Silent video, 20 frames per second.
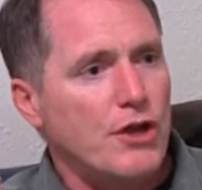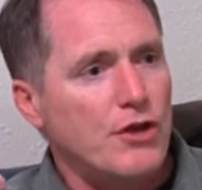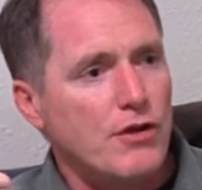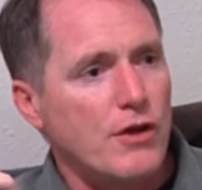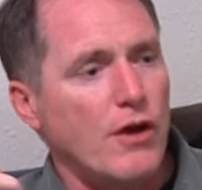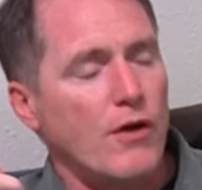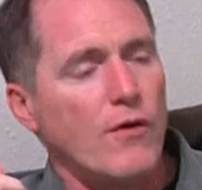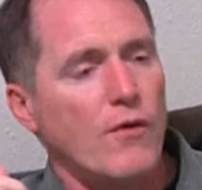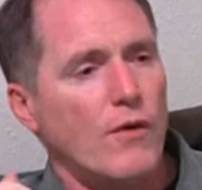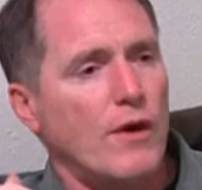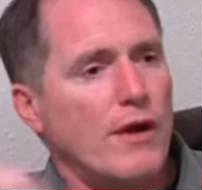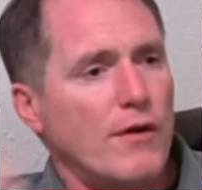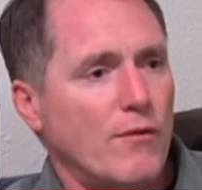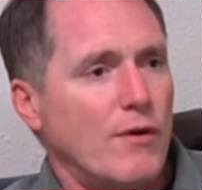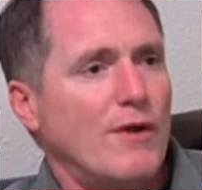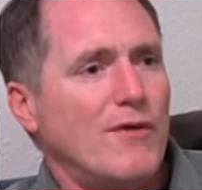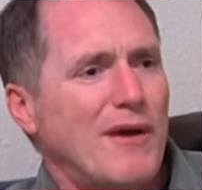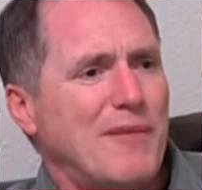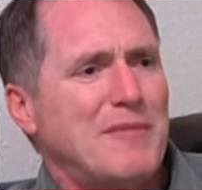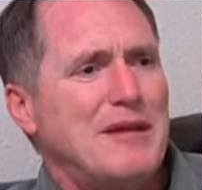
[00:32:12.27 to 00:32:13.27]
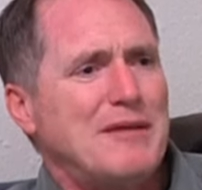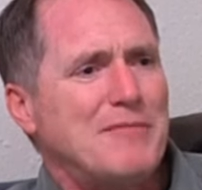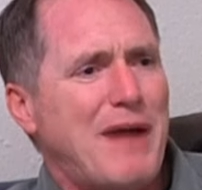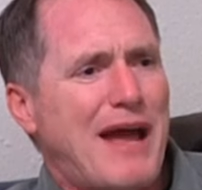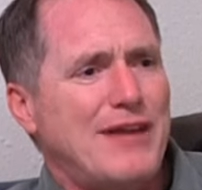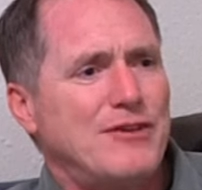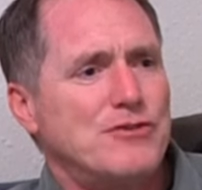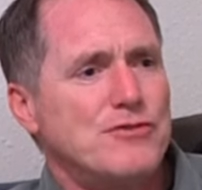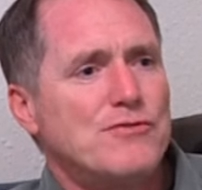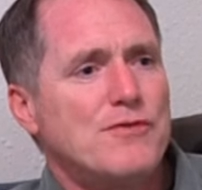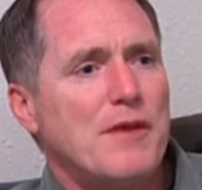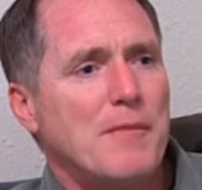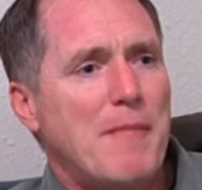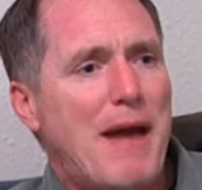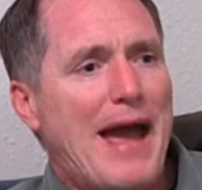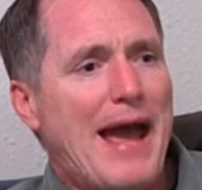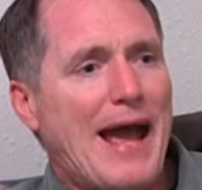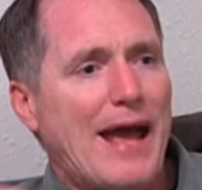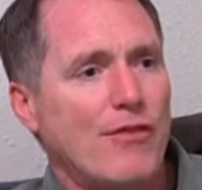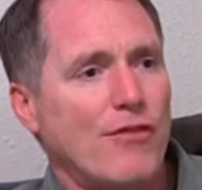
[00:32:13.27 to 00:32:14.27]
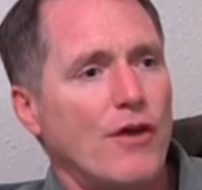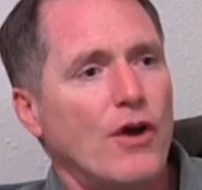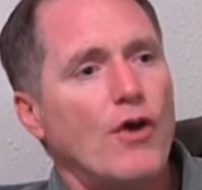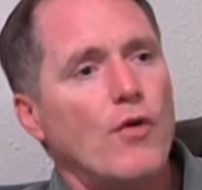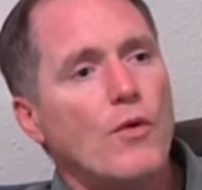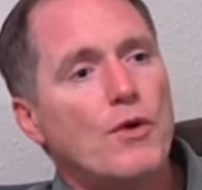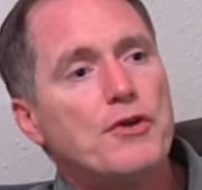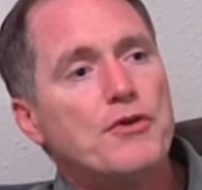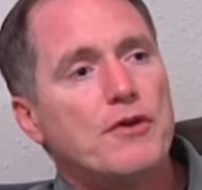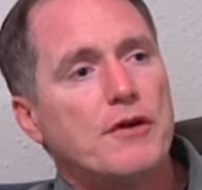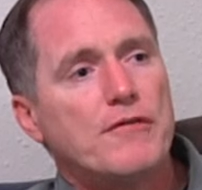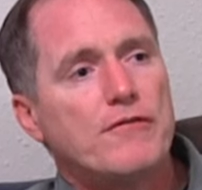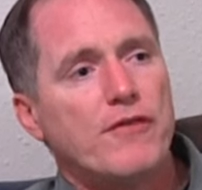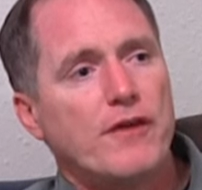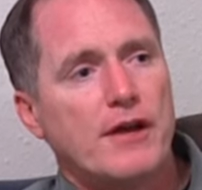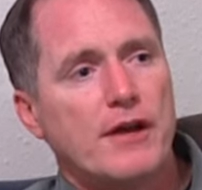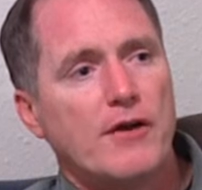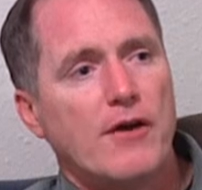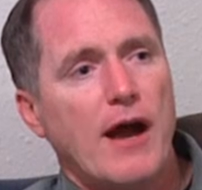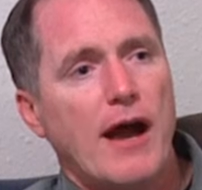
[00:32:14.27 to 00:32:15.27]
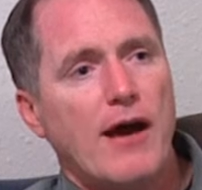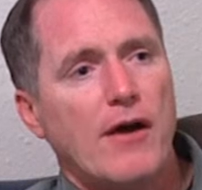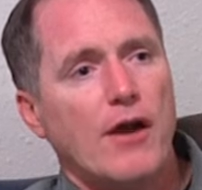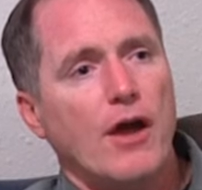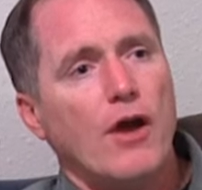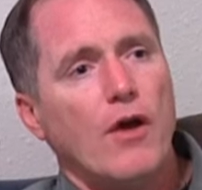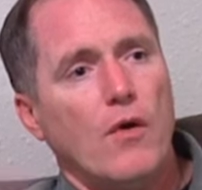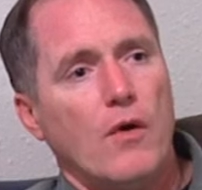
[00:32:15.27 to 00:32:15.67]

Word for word: Can, what, what do I mean by do the math? Well, you can figure out,